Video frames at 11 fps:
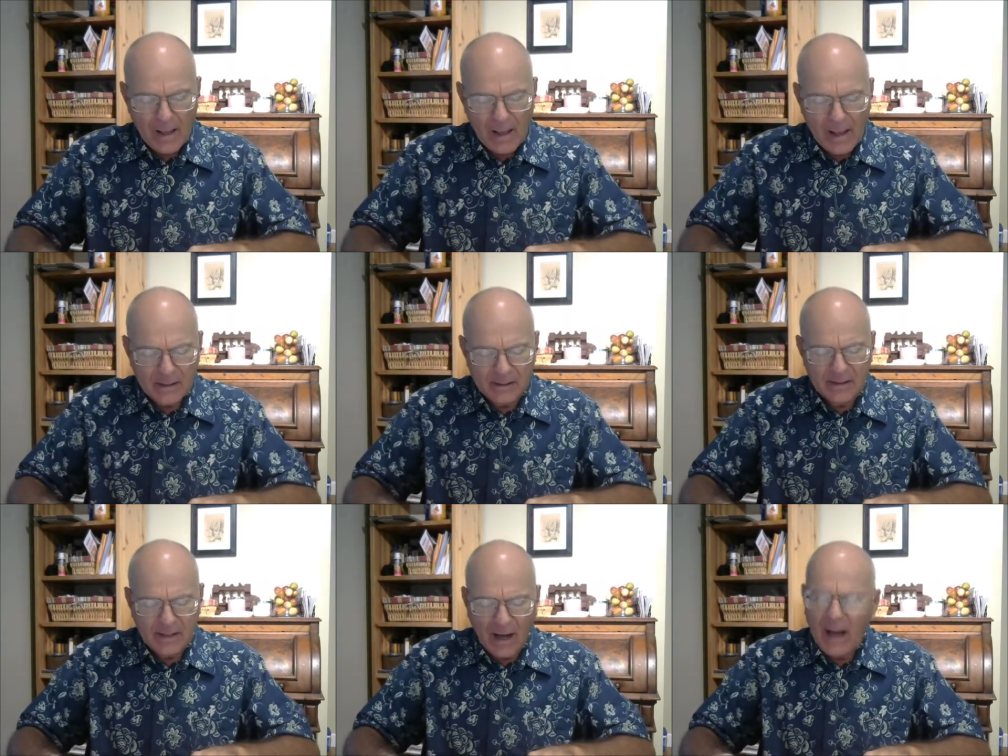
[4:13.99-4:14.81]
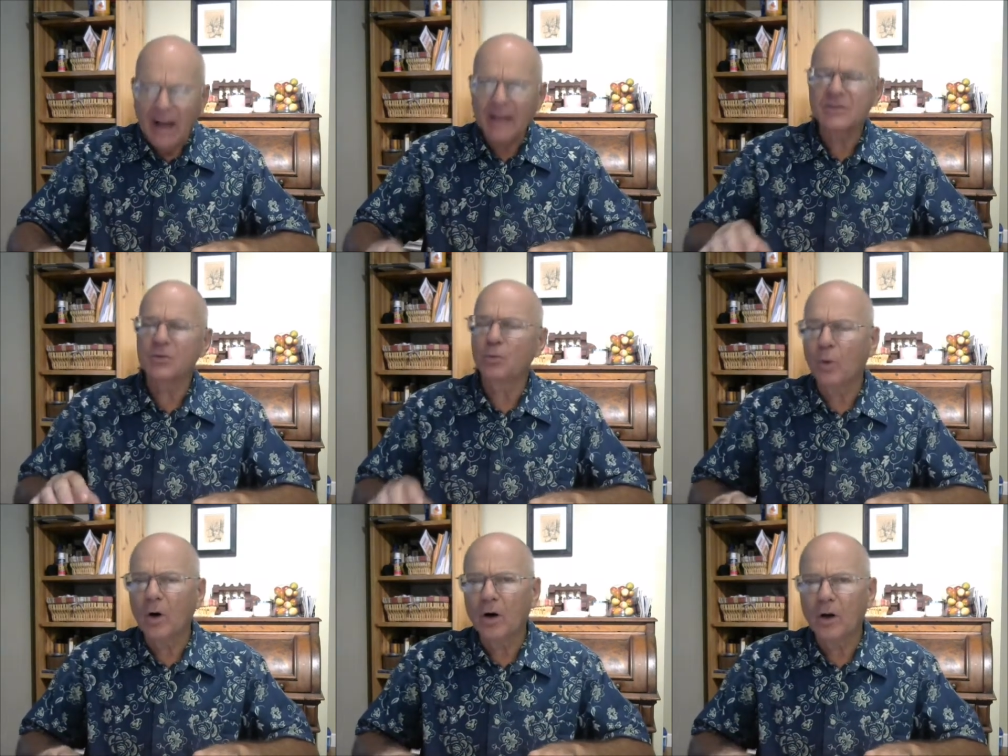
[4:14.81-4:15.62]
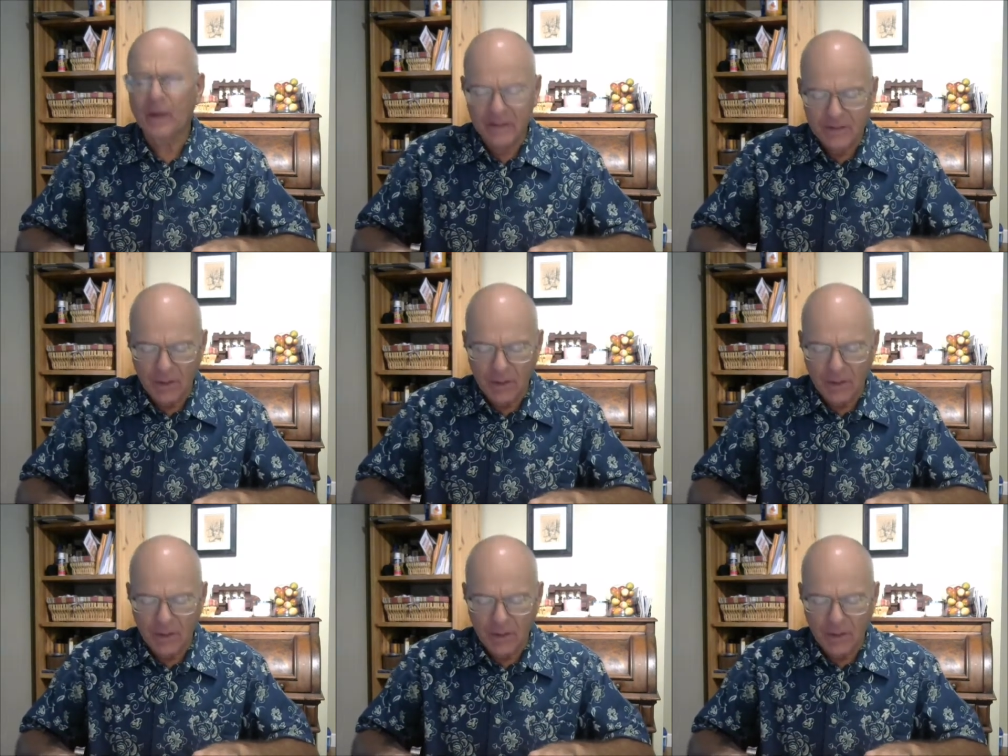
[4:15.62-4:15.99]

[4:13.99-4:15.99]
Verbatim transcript: And God's word is